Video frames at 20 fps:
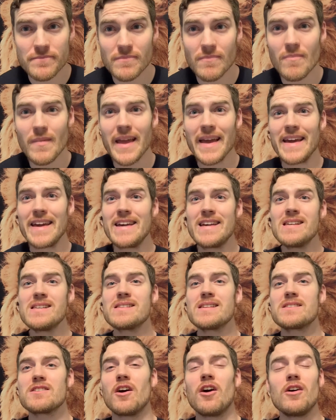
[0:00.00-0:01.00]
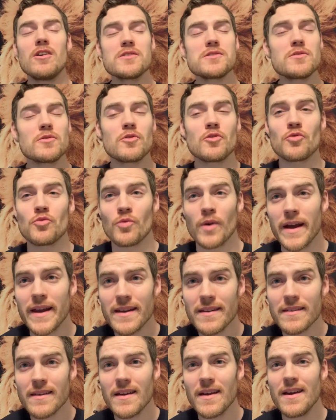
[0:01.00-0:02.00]
is it's also great
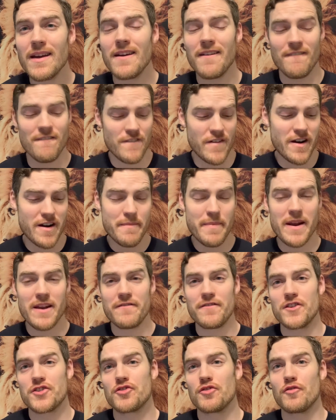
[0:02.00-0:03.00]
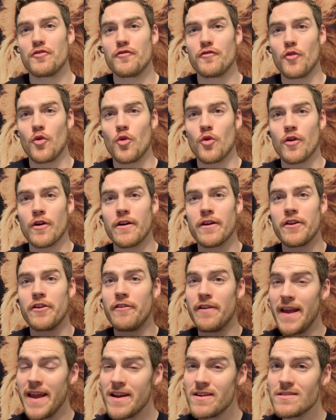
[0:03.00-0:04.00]
and very beneficial for your
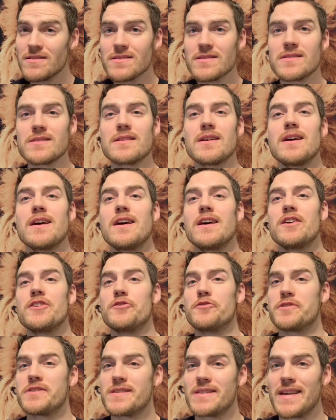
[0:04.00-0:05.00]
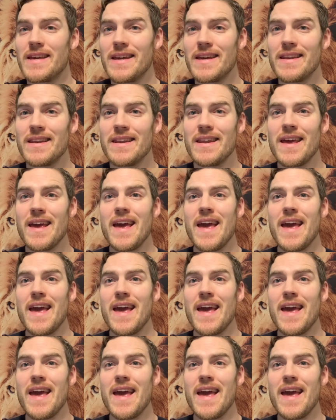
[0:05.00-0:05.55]
nails, your skin,